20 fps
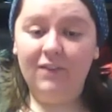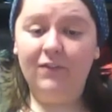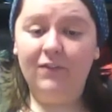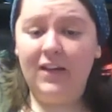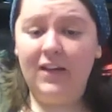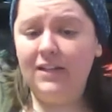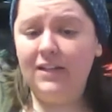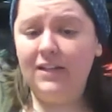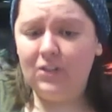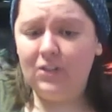
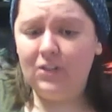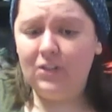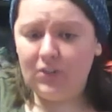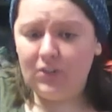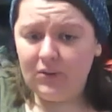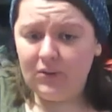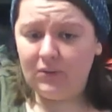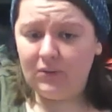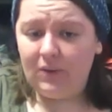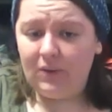Phase 2
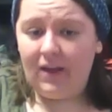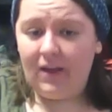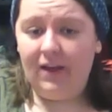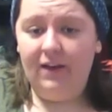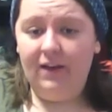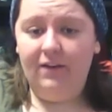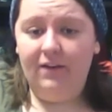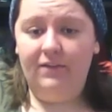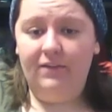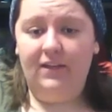
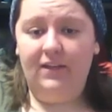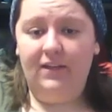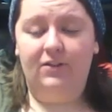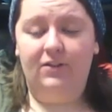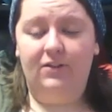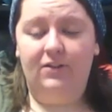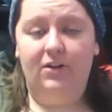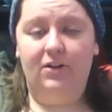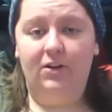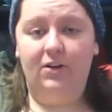of the
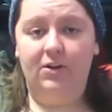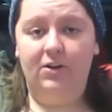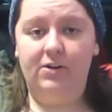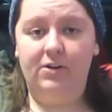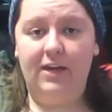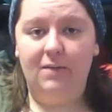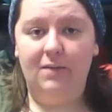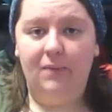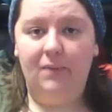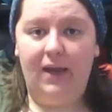Kickstarter
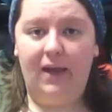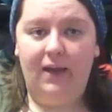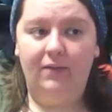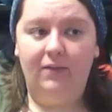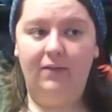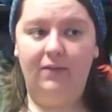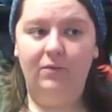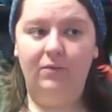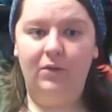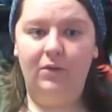
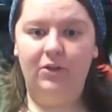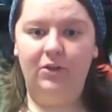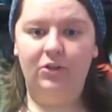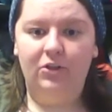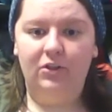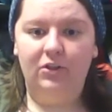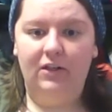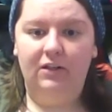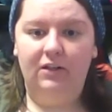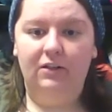campaign,
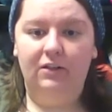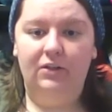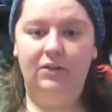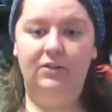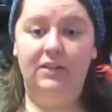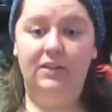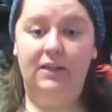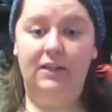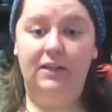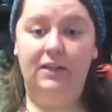which
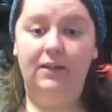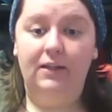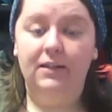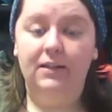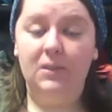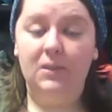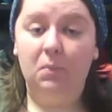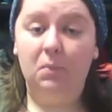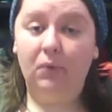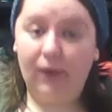includes the
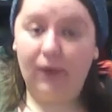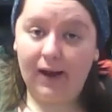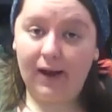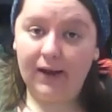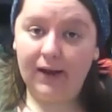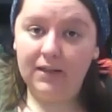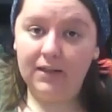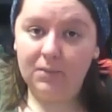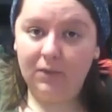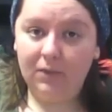
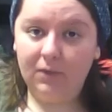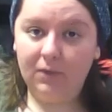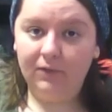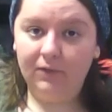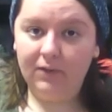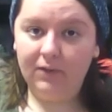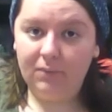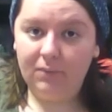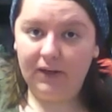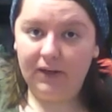surprise
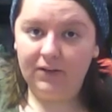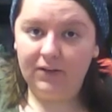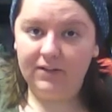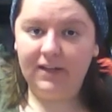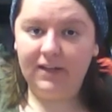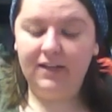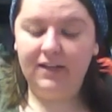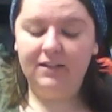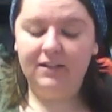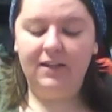perfect pair
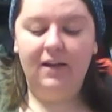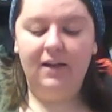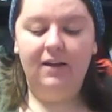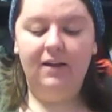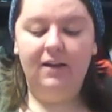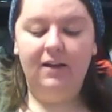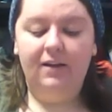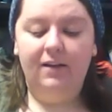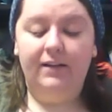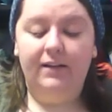sets,
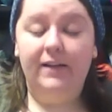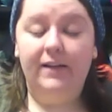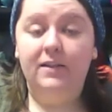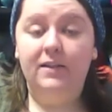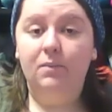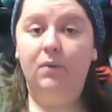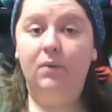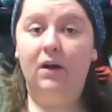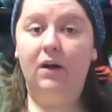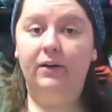that's
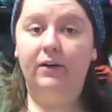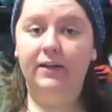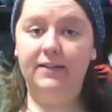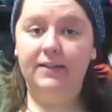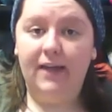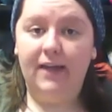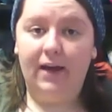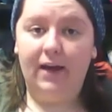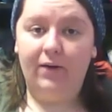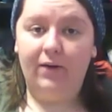in
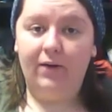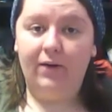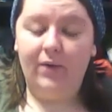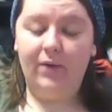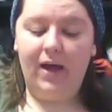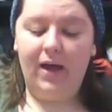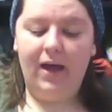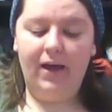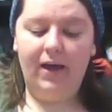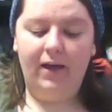progress now.
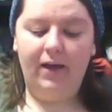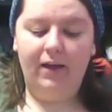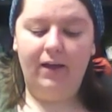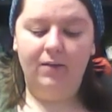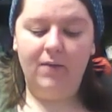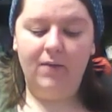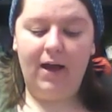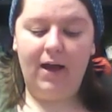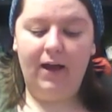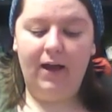
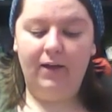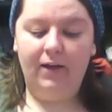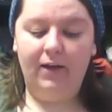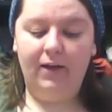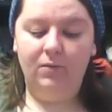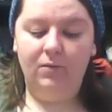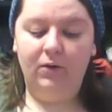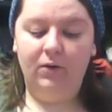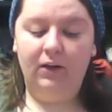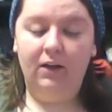I
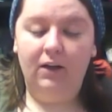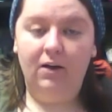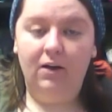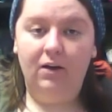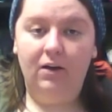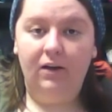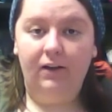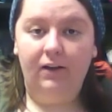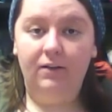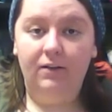am working
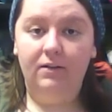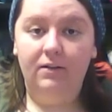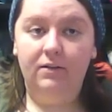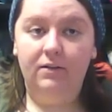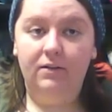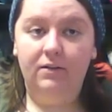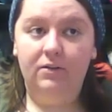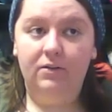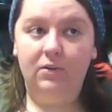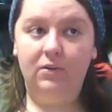on
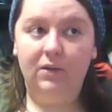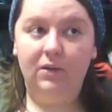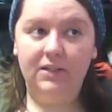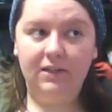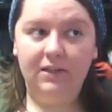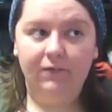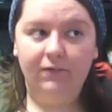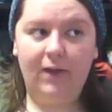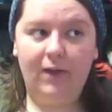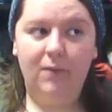
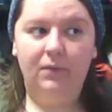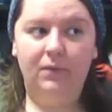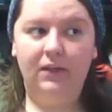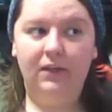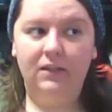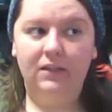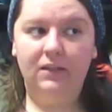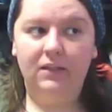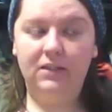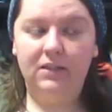sourcing
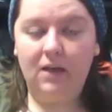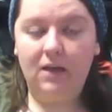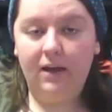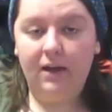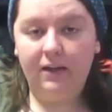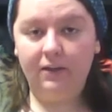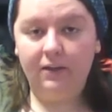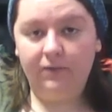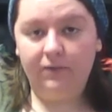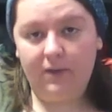fabrics,
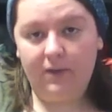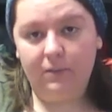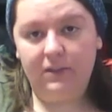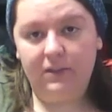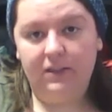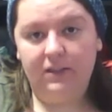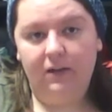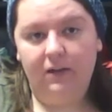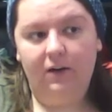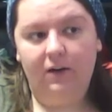cutting the
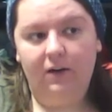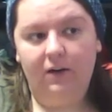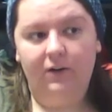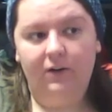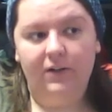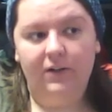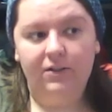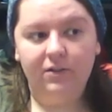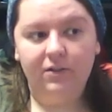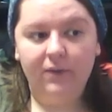fabrics that I
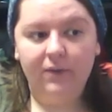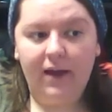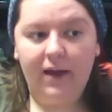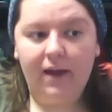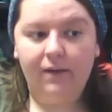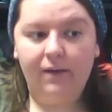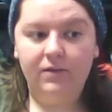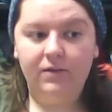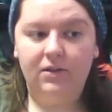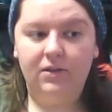already do
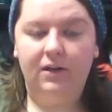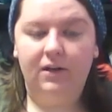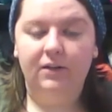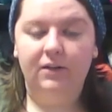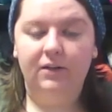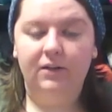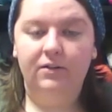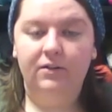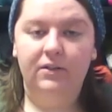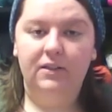have,
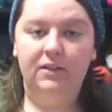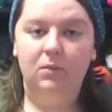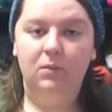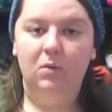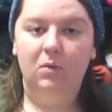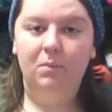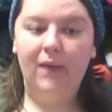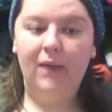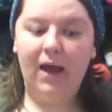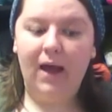starting to
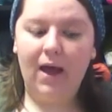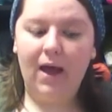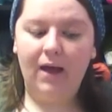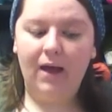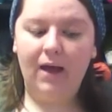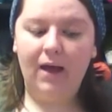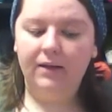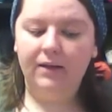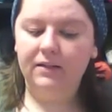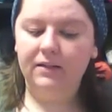assemble
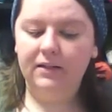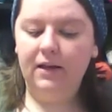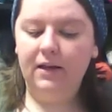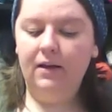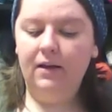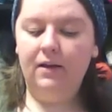bags,